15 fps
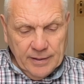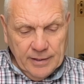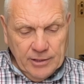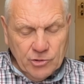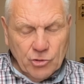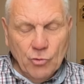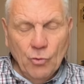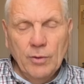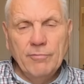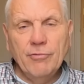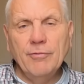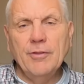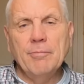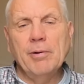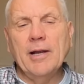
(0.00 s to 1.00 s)
It's going
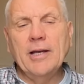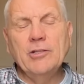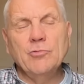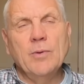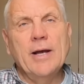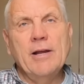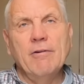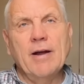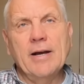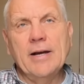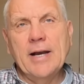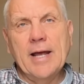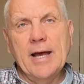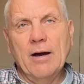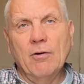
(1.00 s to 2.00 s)
from the place where you're at
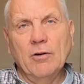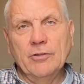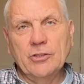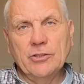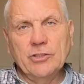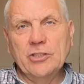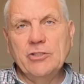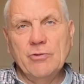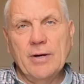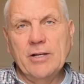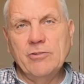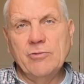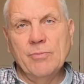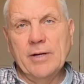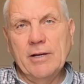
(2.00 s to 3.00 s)
now and the
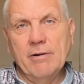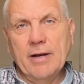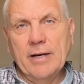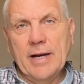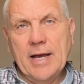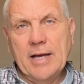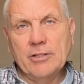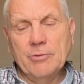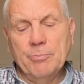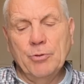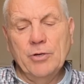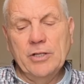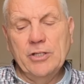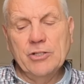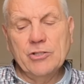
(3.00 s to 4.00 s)
situation where you're at now to
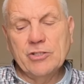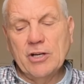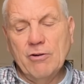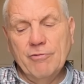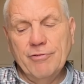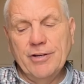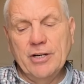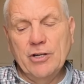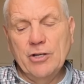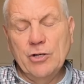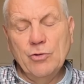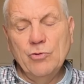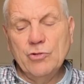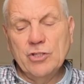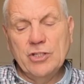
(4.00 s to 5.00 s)
putting yourself in a
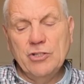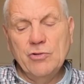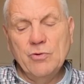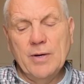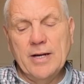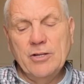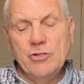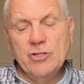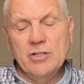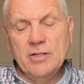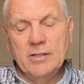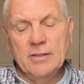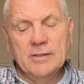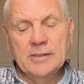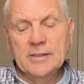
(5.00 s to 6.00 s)
new situation.